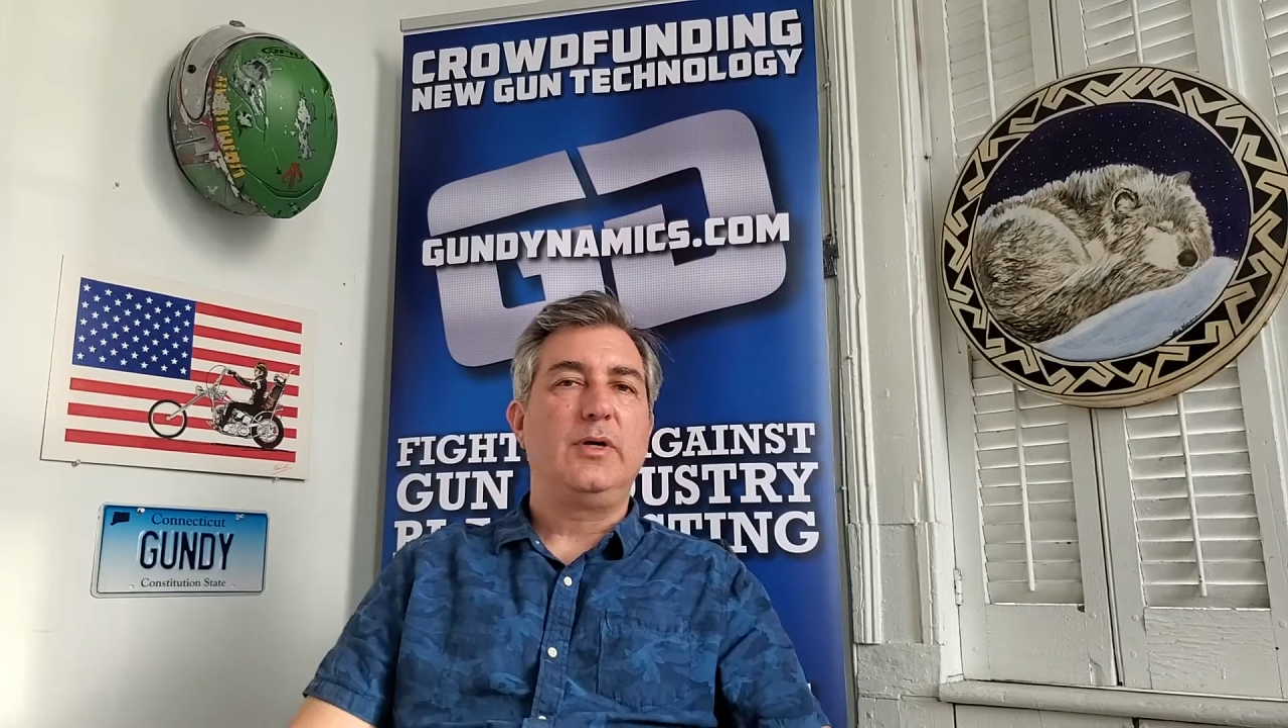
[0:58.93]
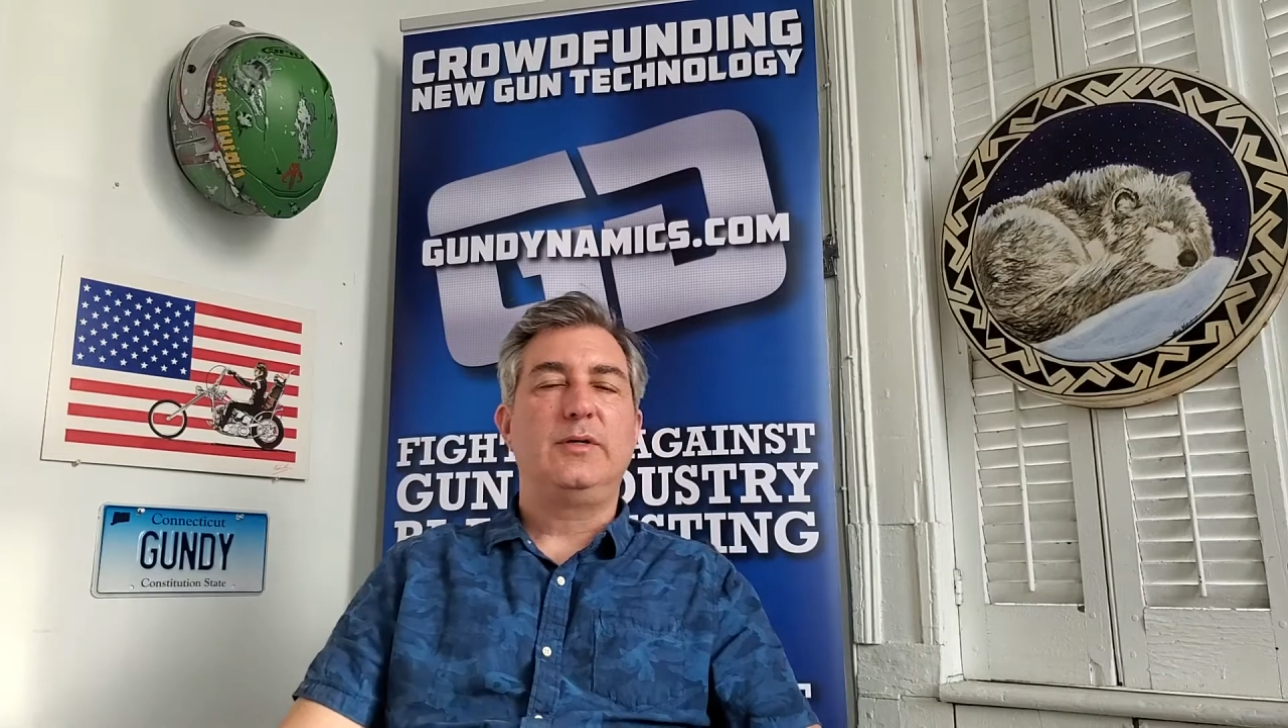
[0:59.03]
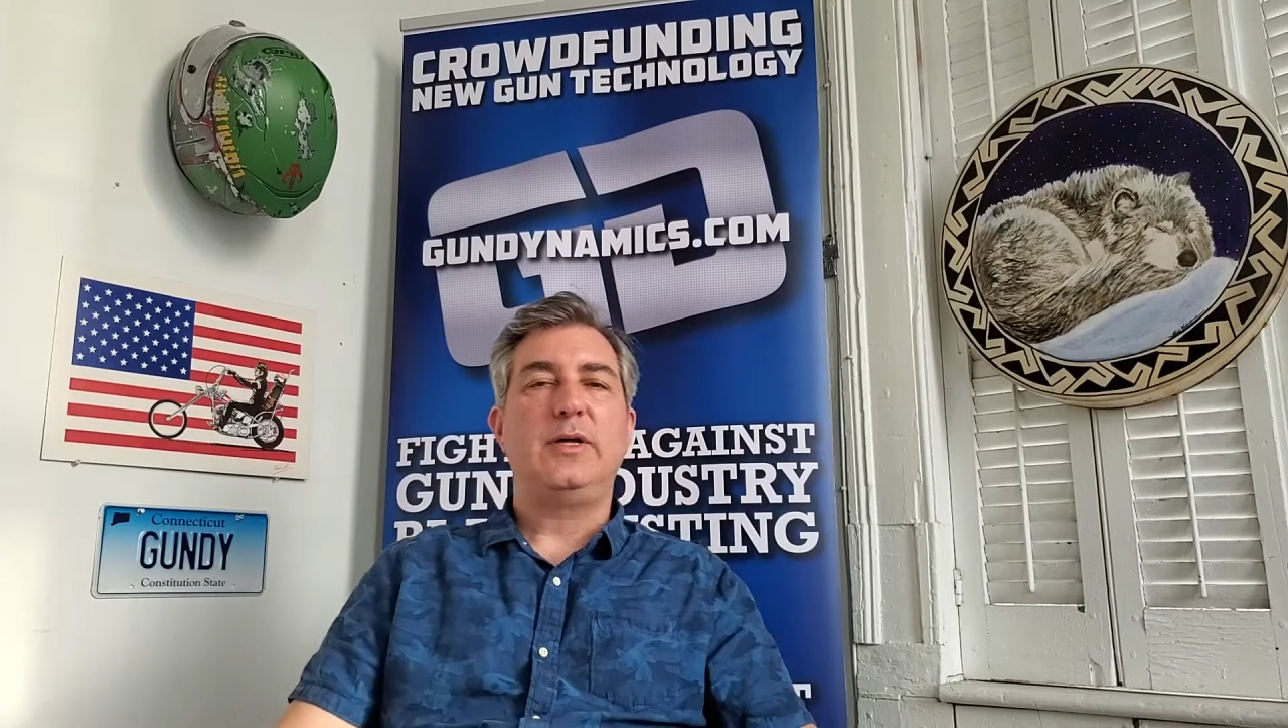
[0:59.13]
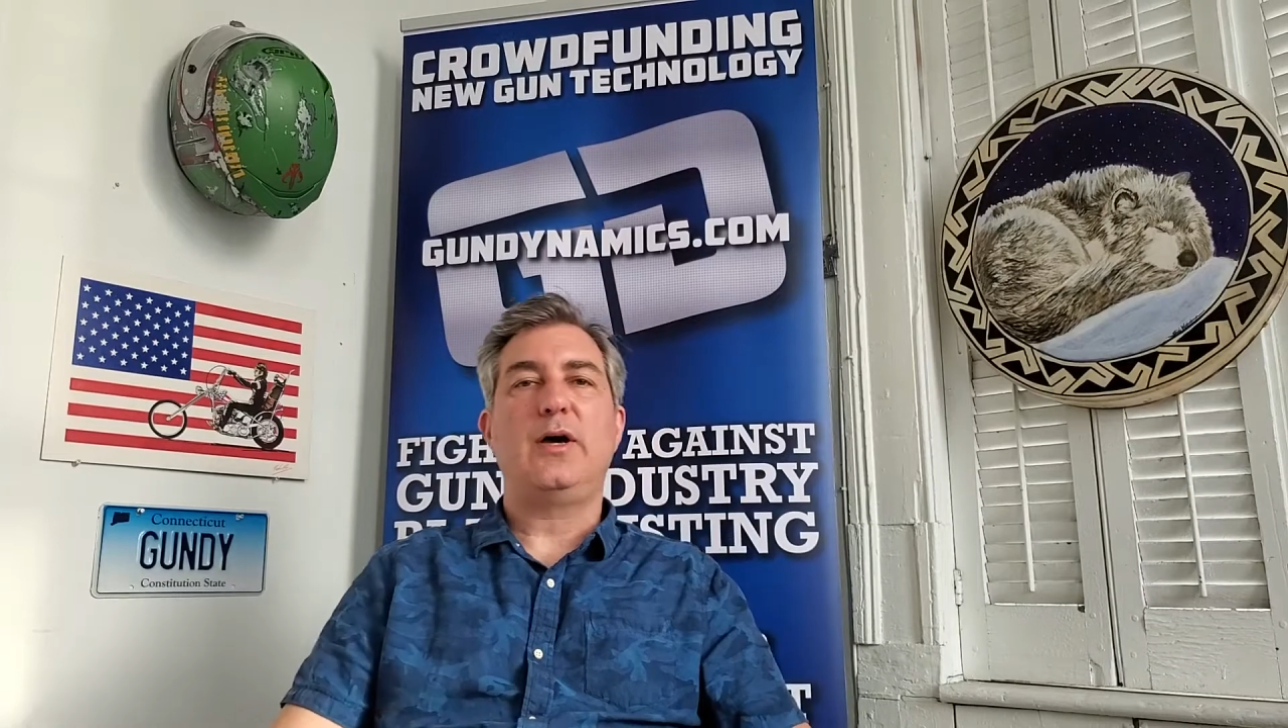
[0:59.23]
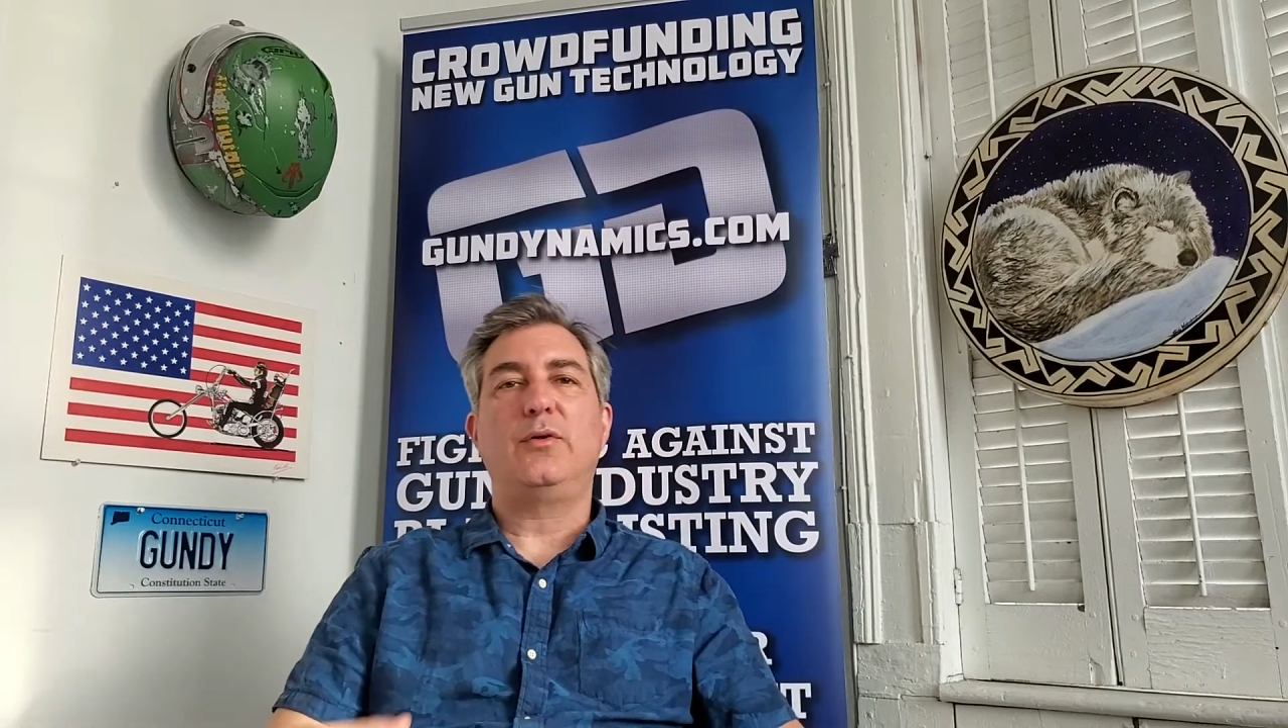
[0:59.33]

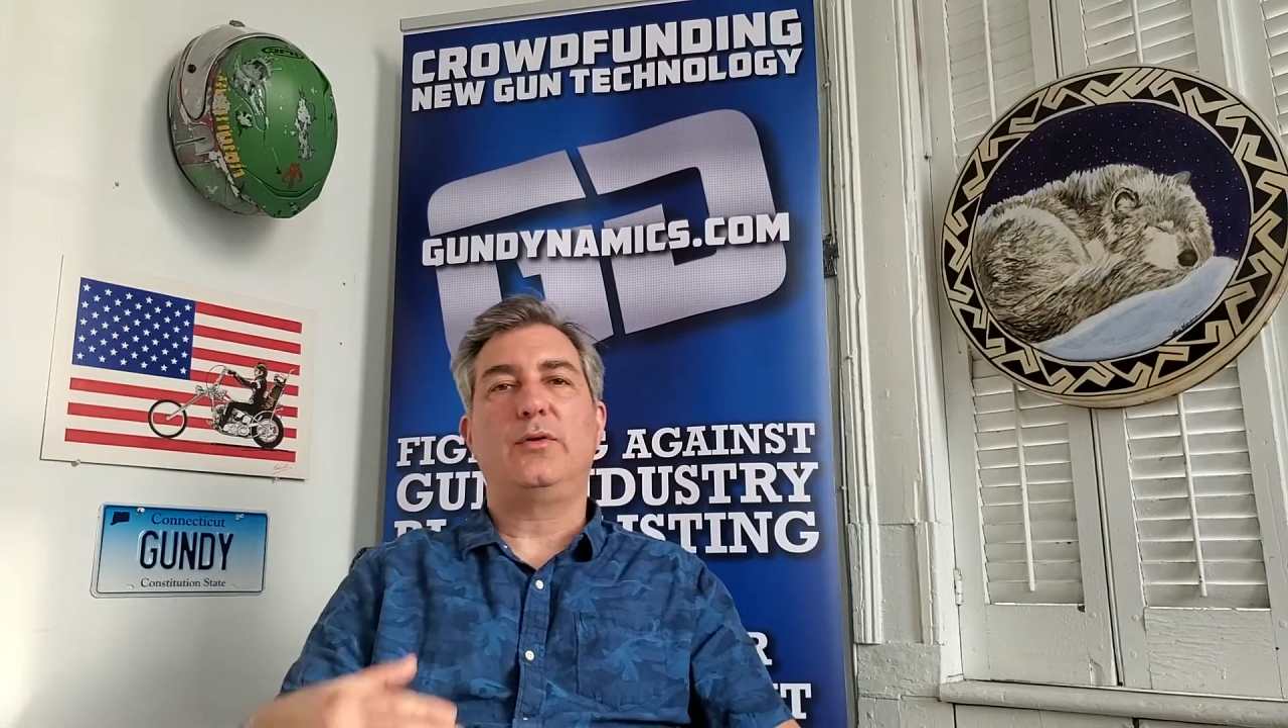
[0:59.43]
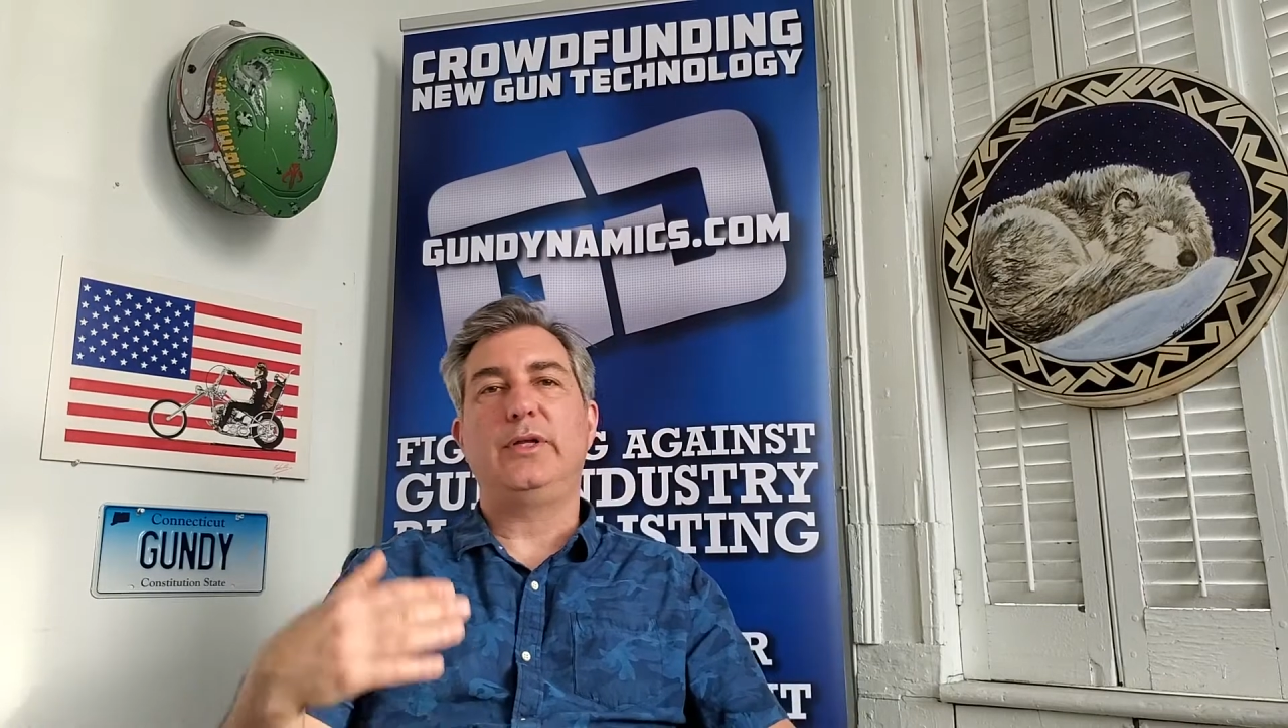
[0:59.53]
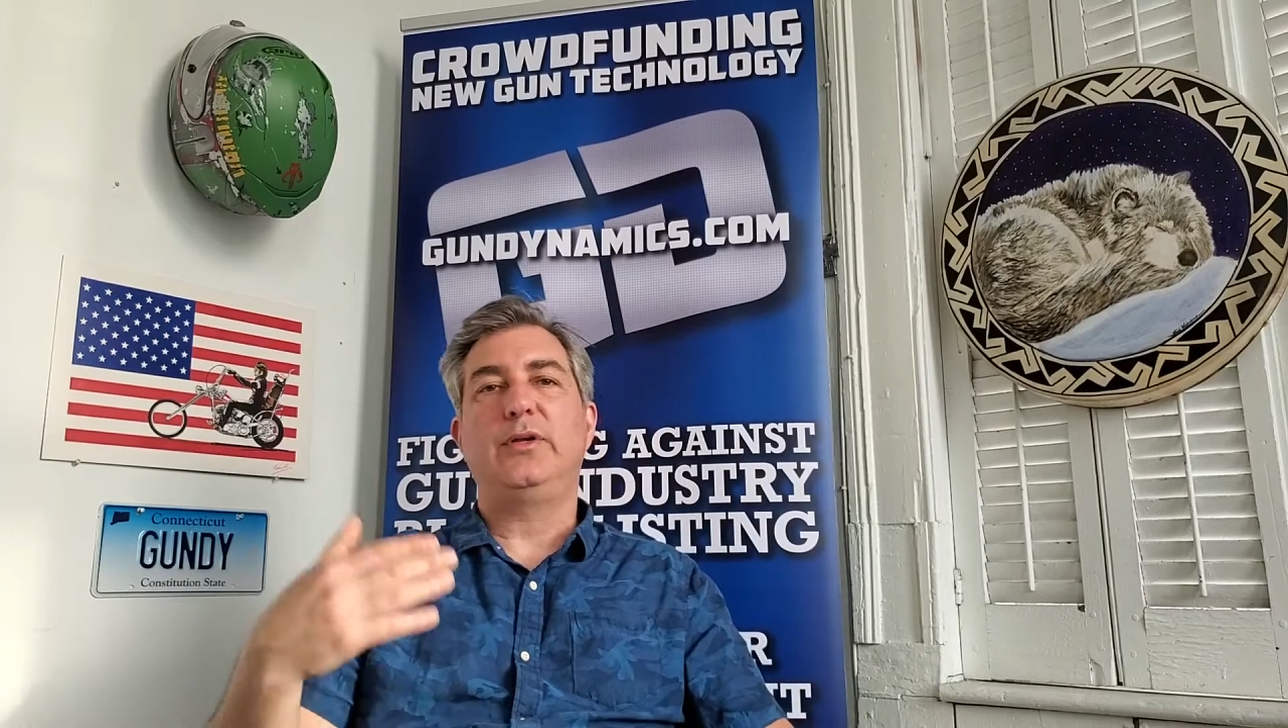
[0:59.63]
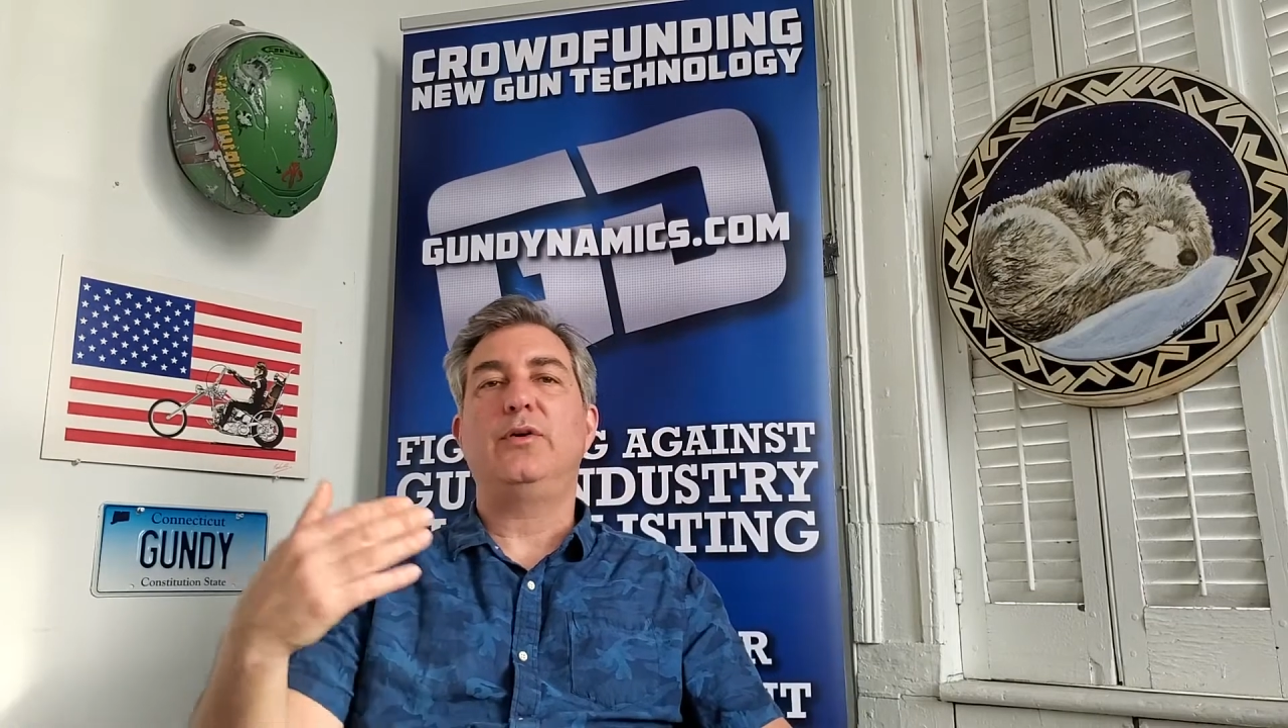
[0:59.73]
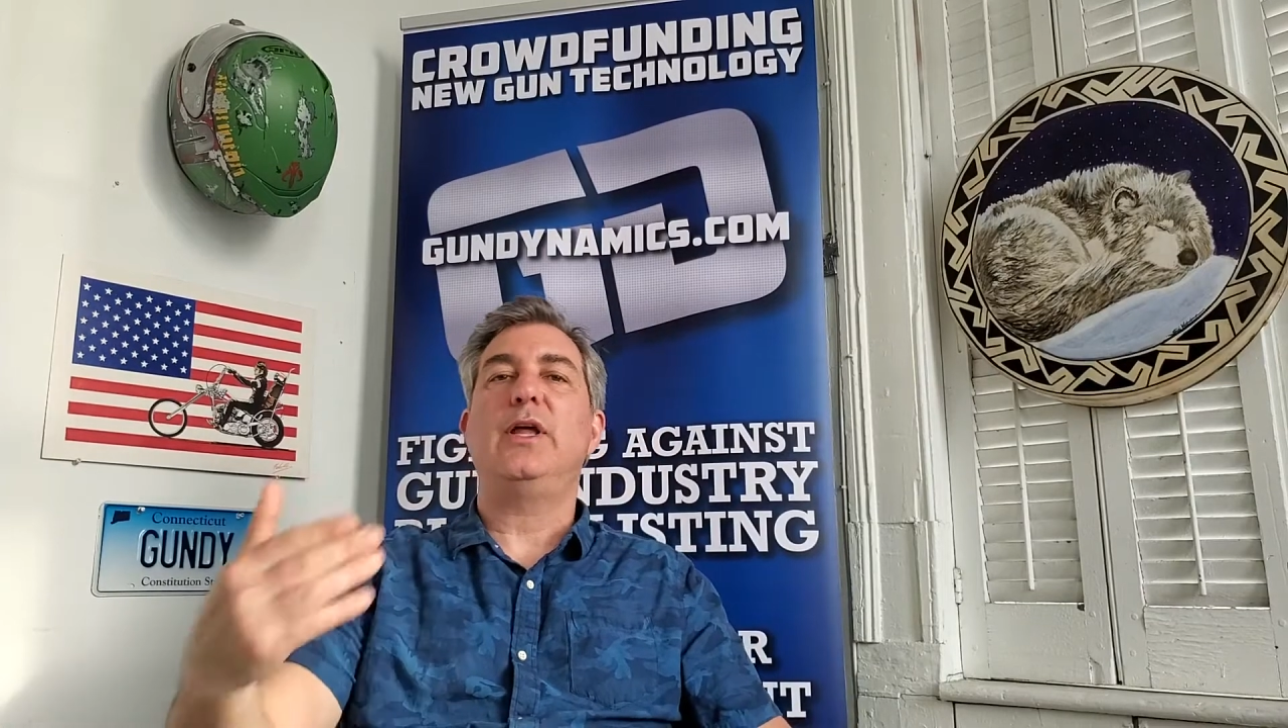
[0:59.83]
not only good